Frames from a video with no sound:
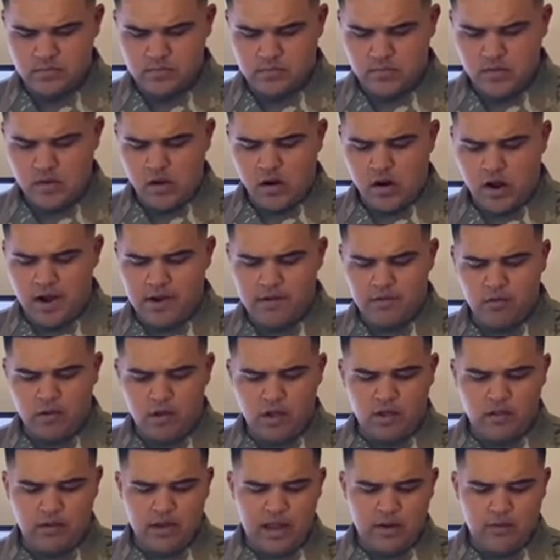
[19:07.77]
All right.
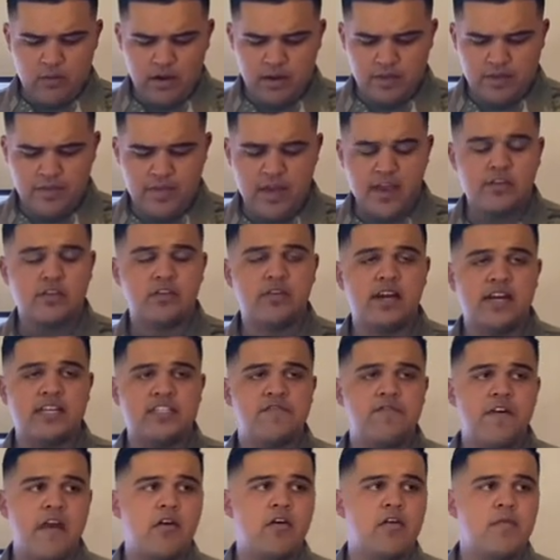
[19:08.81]
Well, I want to thank you guys
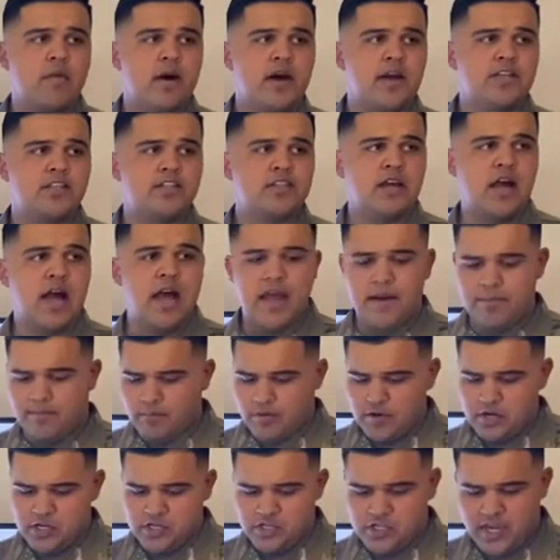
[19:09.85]
very much. I
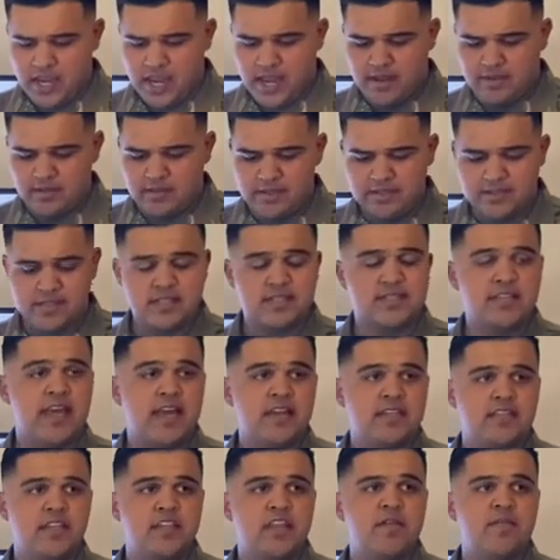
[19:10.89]
appreciate the
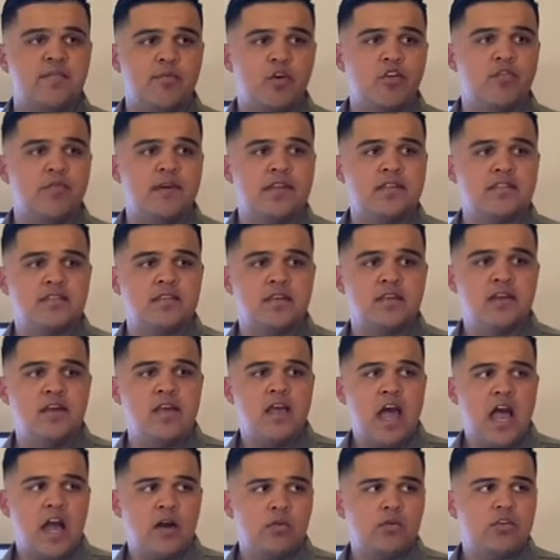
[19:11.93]
sustains and the improvements.
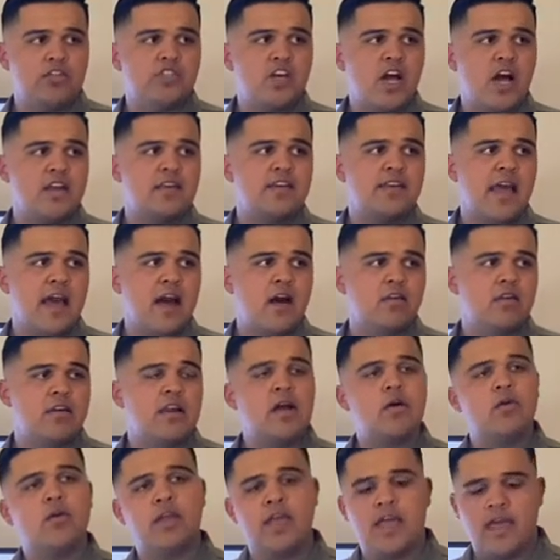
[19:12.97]
I will jot down and I
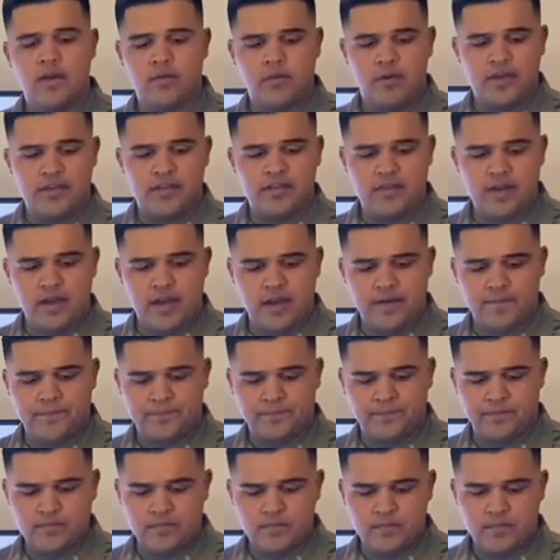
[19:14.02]
will get with
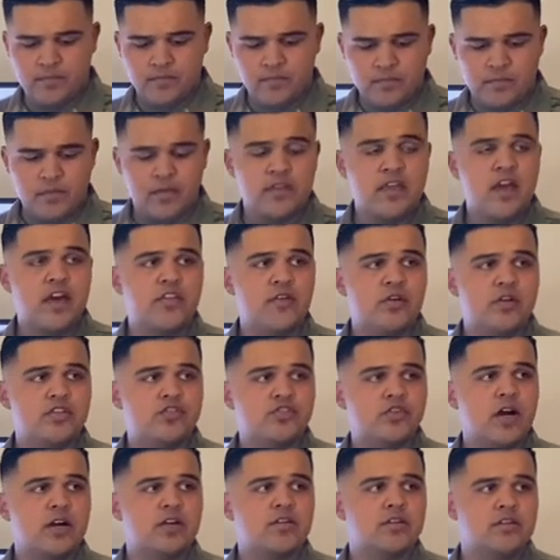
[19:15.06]
the other
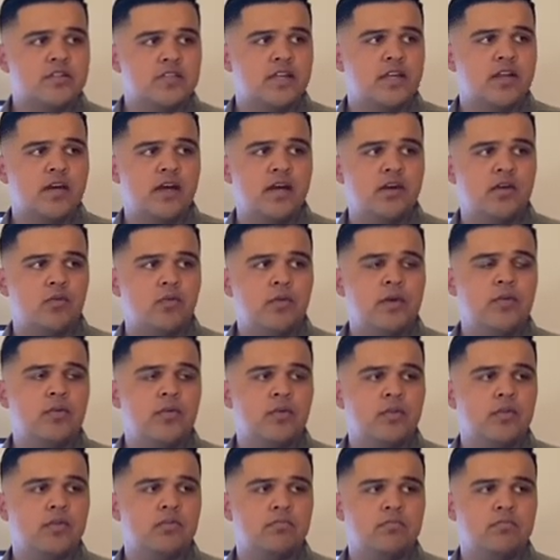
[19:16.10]
instructors, and we will